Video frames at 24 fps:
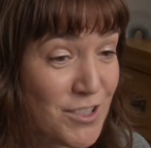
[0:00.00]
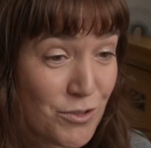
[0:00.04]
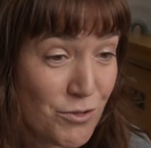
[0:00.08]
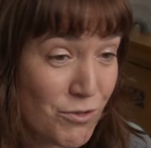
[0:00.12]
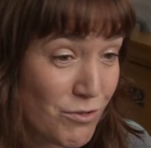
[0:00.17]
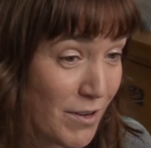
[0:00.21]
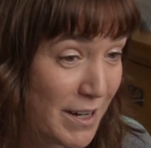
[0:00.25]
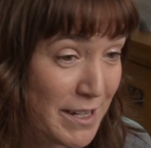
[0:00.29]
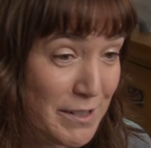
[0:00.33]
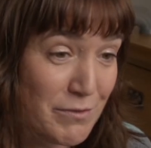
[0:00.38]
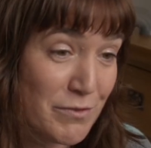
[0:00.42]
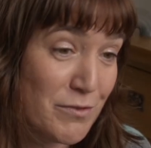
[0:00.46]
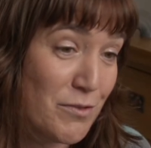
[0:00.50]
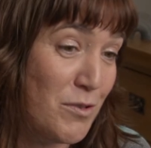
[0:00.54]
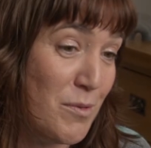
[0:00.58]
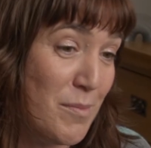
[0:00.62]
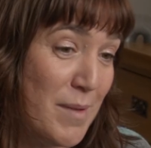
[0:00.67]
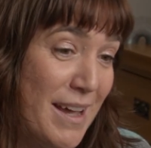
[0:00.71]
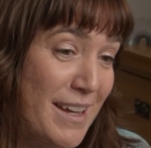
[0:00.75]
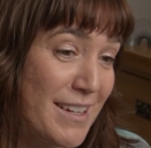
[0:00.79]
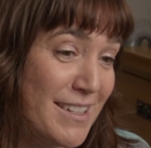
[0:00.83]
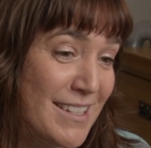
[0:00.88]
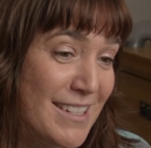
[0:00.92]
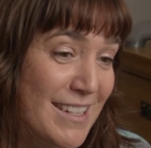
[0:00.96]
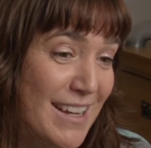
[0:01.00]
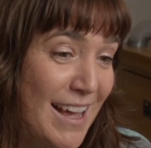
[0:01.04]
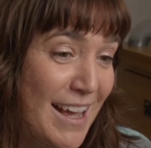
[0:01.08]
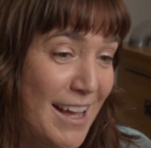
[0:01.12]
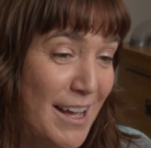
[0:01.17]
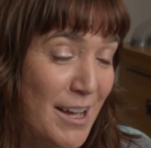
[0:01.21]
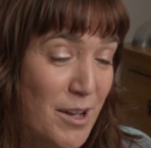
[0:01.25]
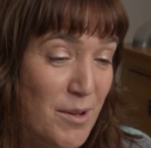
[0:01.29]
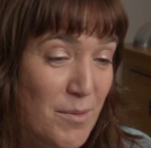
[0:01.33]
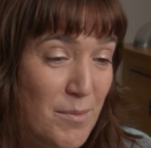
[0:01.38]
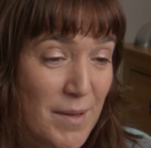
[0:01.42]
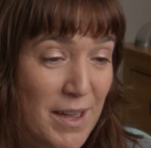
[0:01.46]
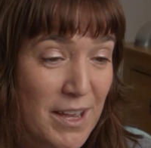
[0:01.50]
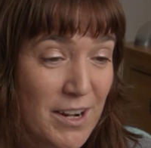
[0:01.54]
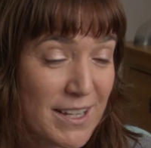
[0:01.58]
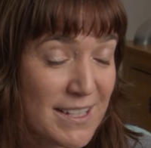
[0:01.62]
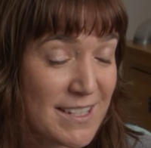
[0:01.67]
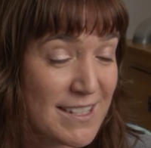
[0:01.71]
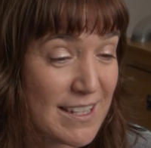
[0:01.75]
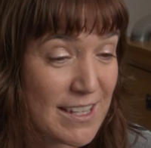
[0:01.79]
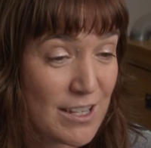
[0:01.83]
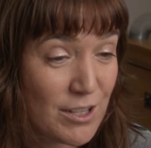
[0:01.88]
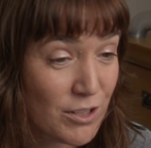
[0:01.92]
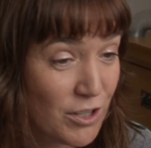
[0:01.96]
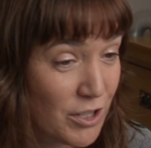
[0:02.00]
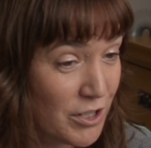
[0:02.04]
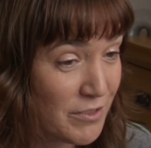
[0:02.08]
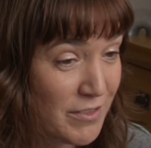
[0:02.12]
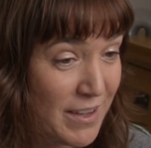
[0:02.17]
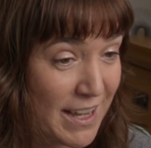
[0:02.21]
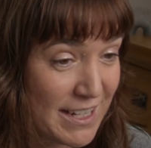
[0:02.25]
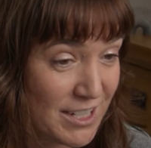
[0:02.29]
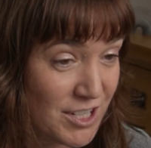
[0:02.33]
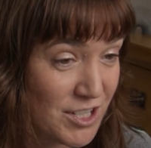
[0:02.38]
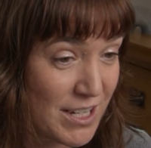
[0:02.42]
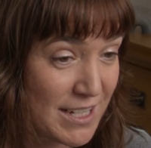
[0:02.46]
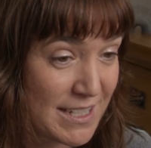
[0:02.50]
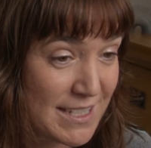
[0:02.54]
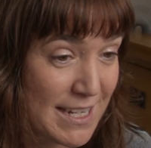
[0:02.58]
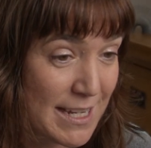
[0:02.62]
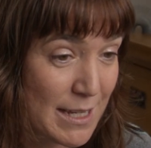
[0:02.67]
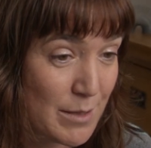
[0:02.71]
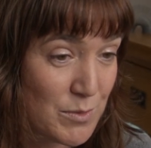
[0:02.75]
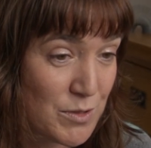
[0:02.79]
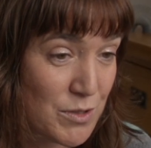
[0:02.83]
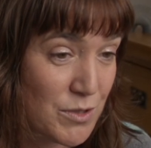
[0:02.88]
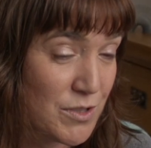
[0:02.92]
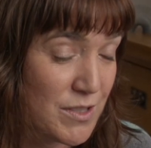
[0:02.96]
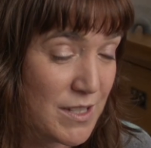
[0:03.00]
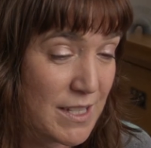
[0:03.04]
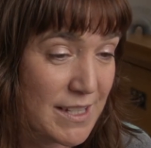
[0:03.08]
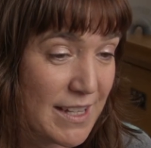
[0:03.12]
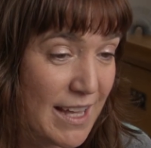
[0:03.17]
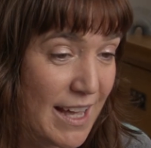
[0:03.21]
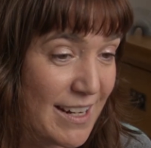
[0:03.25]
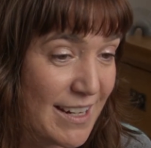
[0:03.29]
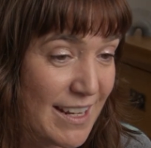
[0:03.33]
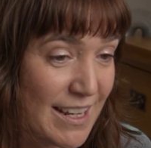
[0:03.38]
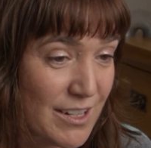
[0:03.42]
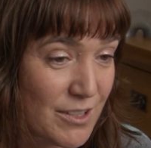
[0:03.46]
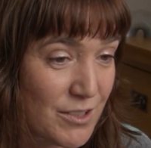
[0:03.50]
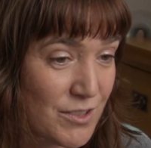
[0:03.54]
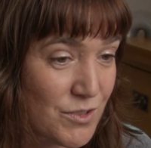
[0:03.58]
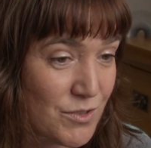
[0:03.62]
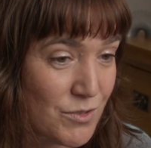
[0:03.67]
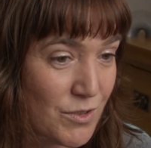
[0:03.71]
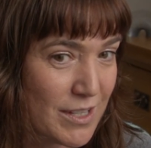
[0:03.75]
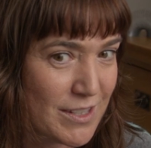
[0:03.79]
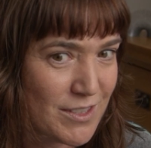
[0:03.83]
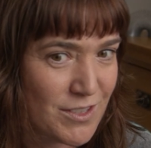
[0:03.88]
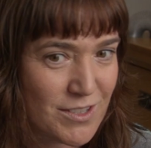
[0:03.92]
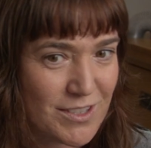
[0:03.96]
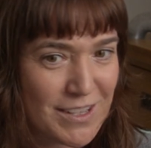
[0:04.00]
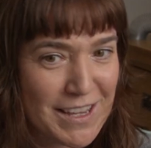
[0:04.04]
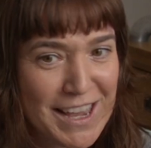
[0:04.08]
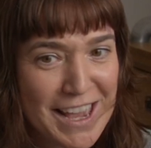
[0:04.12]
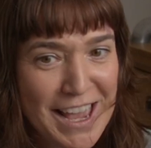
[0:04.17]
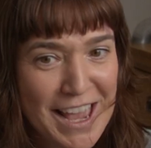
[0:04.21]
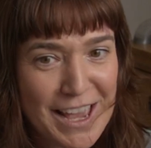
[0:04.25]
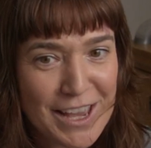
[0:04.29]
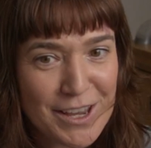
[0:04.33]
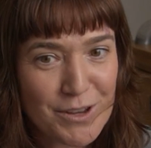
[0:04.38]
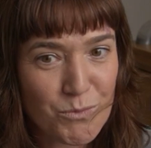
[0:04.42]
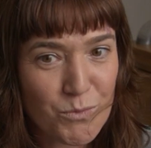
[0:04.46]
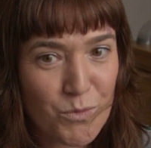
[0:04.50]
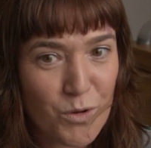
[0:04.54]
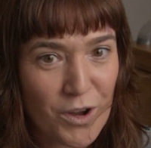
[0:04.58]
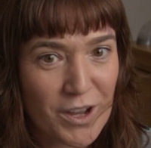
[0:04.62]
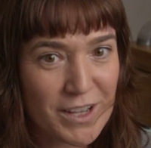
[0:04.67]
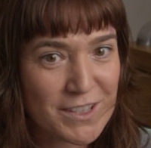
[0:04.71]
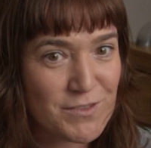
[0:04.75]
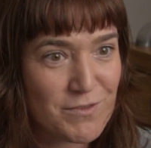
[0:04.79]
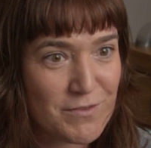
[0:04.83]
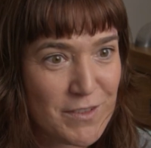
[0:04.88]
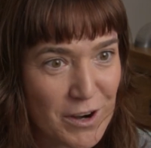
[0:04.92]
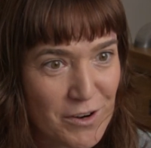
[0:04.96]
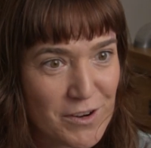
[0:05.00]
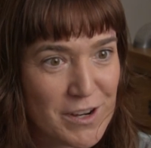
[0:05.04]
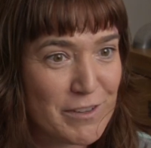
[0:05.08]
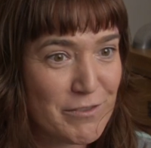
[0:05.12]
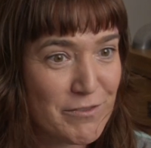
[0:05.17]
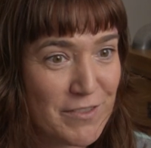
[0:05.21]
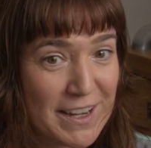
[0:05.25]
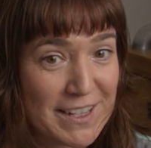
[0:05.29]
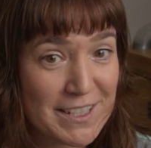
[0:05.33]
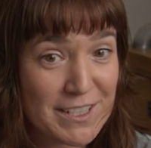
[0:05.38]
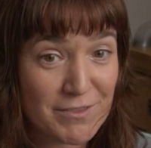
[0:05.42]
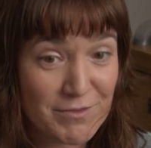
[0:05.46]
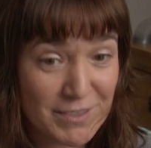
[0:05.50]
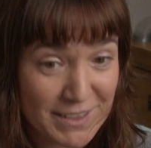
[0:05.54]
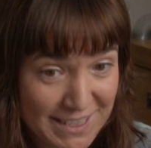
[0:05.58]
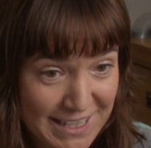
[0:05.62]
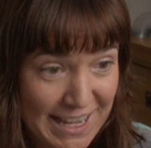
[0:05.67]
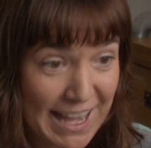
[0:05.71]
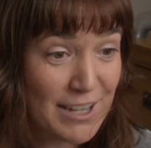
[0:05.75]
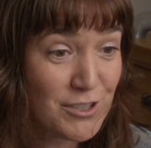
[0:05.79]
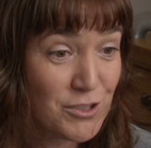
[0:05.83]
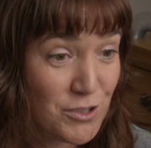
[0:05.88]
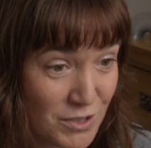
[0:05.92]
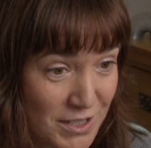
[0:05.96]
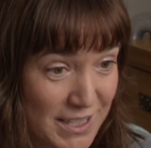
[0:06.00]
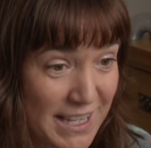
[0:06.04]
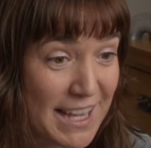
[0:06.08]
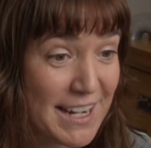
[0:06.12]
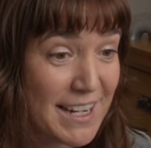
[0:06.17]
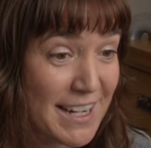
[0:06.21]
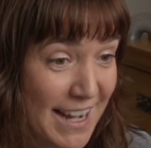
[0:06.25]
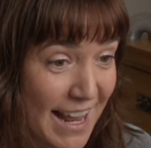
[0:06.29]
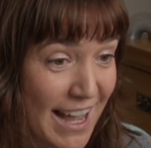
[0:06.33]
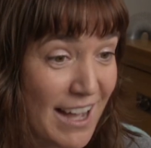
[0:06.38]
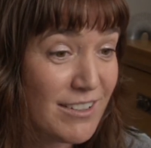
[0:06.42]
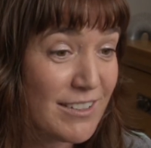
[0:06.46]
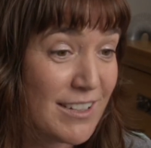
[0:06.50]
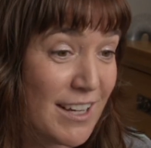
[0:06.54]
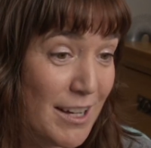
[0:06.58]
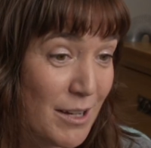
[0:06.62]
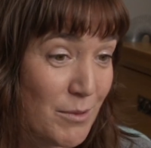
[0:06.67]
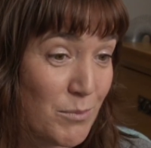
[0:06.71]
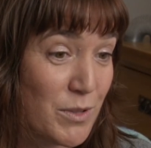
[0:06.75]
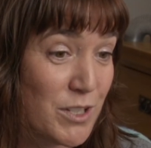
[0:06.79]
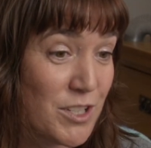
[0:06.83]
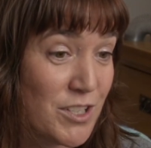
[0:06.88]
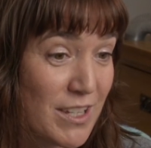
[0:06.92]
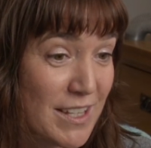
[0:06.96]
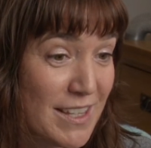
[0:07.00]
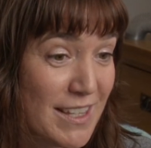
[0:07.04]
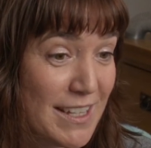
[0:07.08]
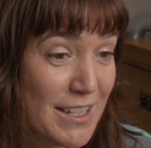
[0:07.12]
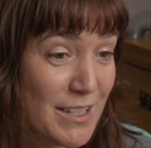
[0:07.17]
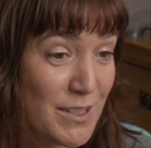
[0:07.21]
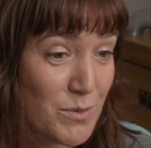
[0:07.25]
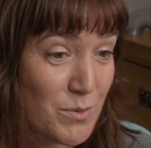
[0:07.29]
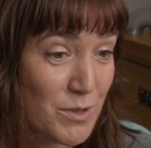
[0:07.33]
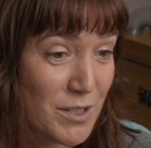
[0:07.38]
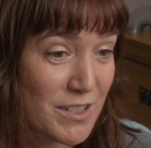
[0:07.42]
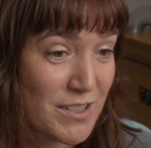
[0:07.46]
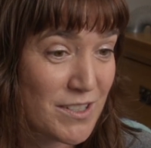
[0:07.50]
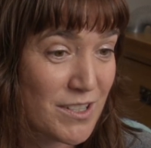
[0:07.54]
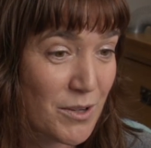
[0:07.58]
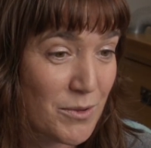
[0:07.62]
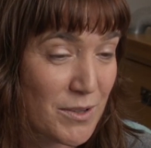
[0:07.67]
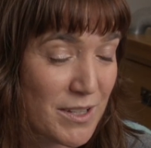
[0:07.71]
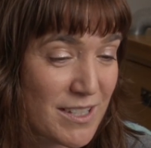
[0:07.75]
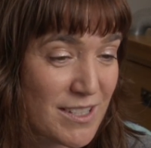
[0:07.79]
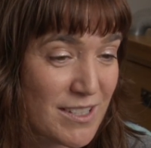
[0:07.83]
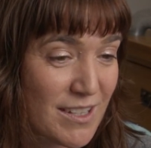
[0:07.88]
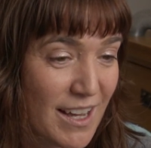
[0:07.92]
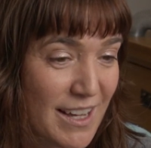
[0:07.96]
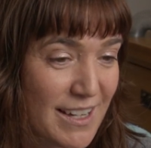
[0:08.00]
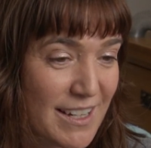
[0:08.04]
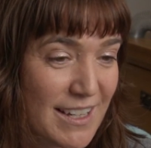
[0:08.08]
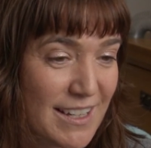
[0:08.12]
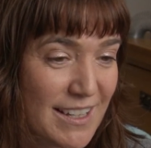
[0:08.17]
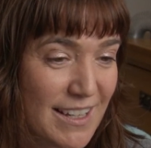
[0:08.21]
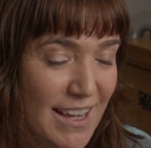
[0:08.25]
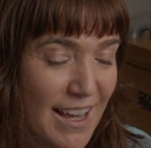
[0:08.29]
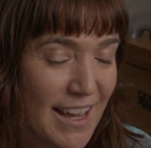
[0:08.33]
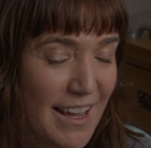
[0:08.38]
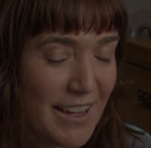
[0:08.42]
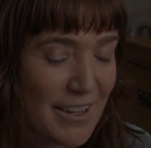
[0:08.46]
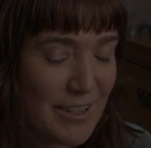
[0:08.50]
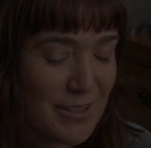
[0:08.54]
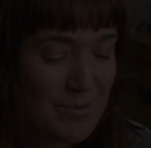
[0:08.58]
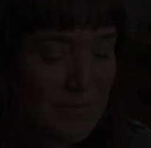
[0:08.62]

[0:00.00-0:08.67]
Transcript: a great format, and I see a lot of HR teams using that, and it works very effectively, and you get an outcome, which I think is what is so exciting. Yeah.